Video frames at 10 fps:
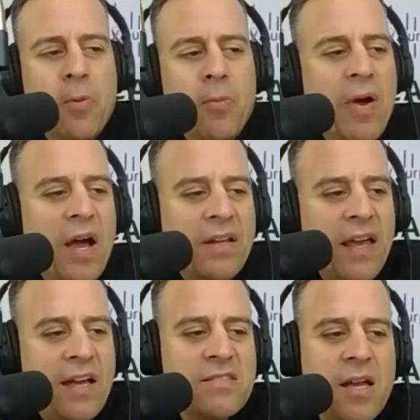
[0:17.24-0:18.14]
Purple
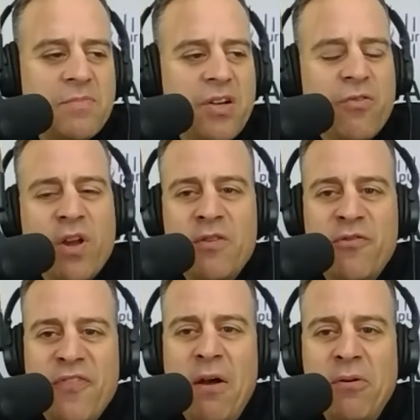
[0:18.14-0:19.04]
podcast. I'm Dino Varelli,
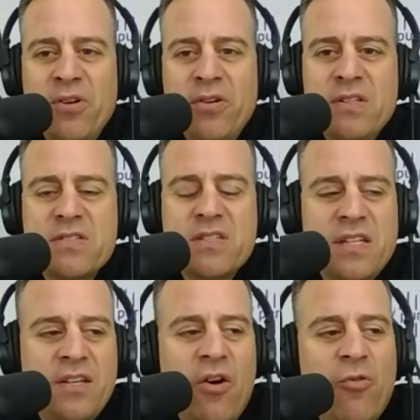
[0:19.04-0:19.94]
founder and
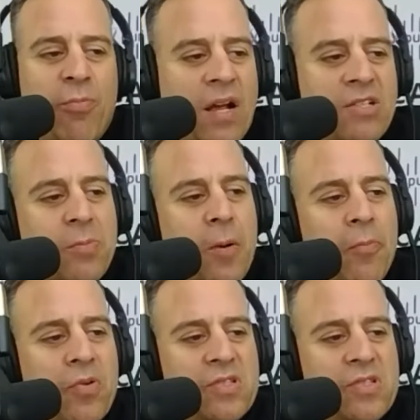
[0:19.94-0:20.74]
CEO of Project Purple.